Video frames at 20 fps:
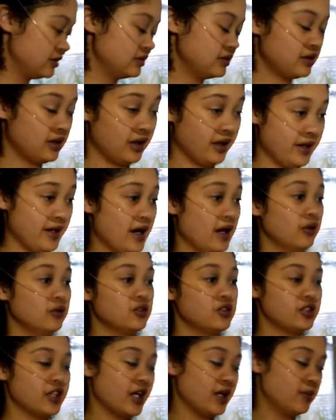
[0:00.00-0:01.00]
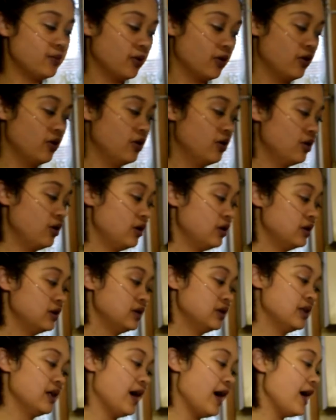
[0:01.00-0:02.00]
clean out said bowl.
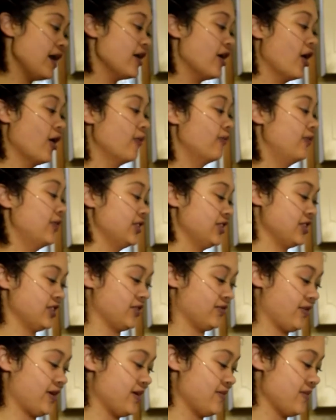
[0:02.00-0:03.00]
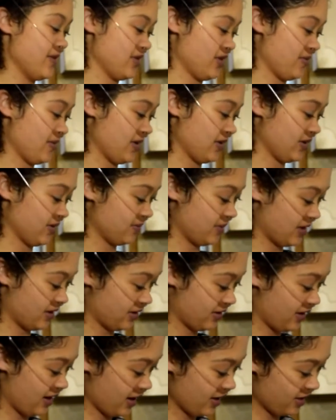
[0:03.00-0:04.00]
I hope this is the right measurement of
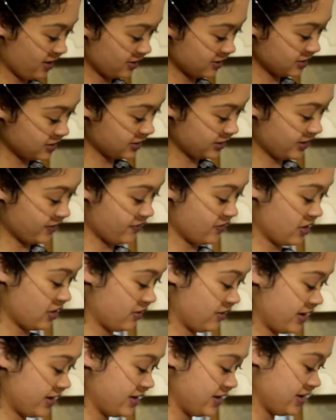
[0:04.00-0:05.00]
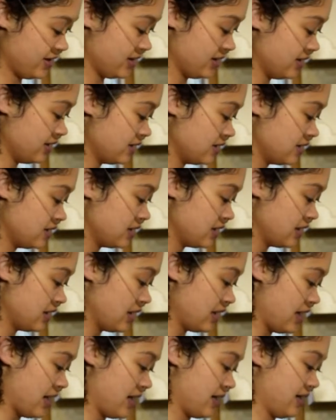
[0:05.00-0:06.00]
butter. I honestly have no idea,
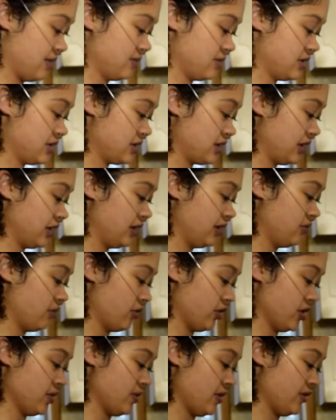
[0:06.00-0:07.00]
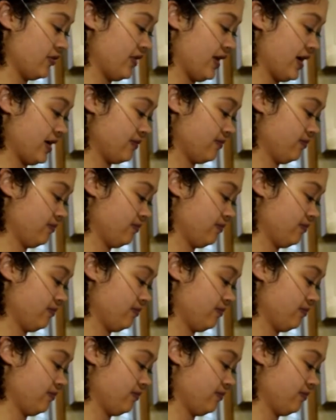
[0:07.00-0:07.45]
and I'm slightly worried about that.